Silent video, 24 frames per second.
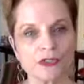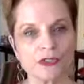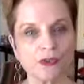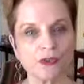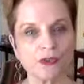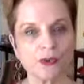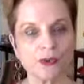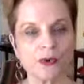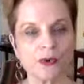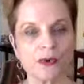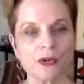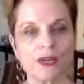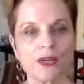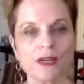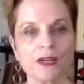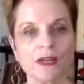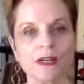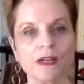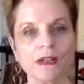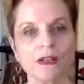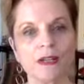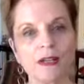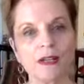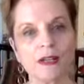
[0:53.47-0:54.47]
for
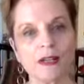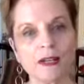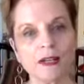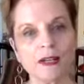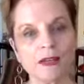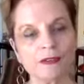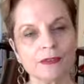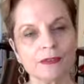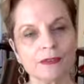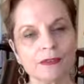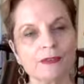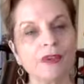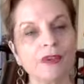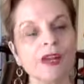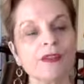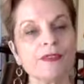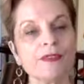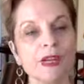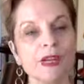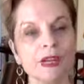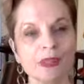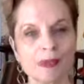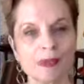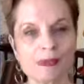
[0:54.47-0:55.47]
5
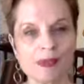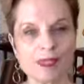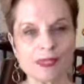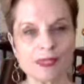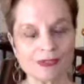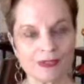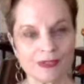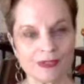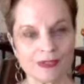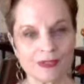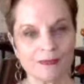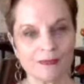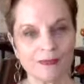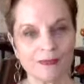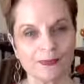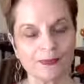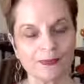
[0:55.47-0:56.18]
elements.